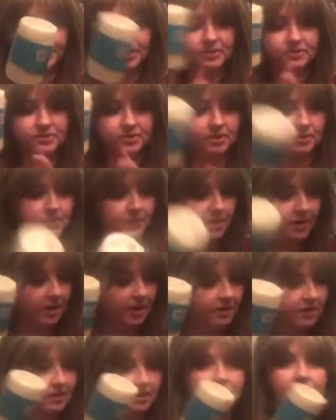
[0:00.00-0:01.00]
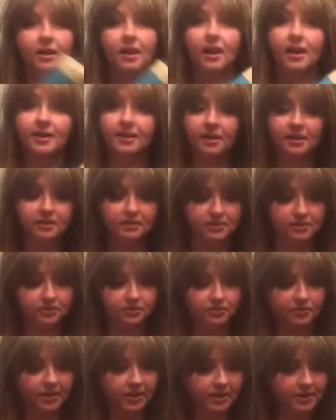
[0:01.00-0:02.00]
So I got a
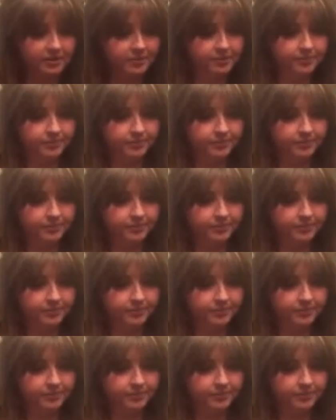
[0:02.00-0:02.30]
loofah.